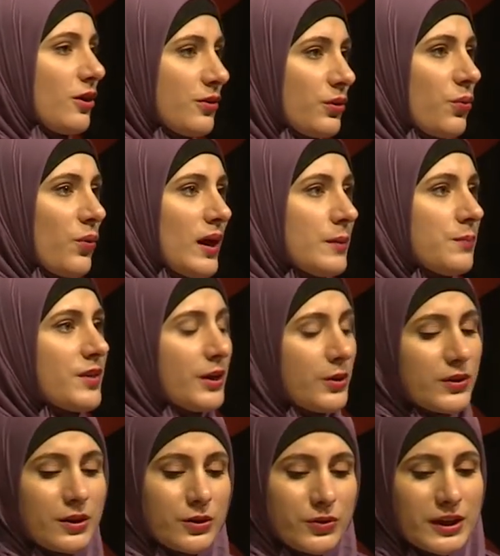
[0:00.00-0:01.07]
on the web that
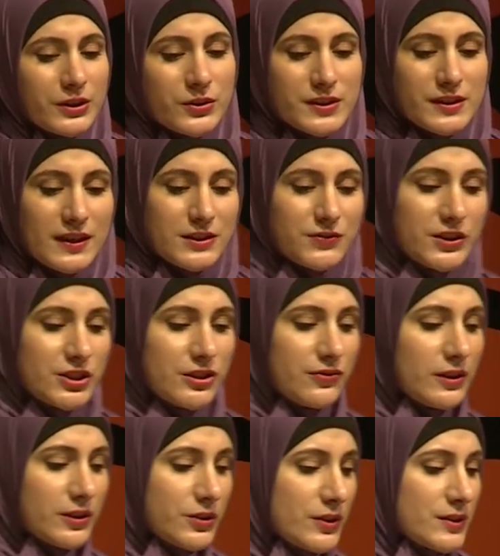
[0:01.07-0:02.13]
you can create using SVG
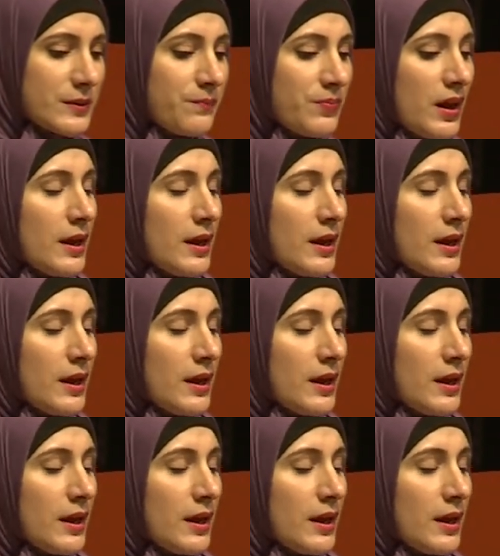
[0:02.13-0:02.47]
filters.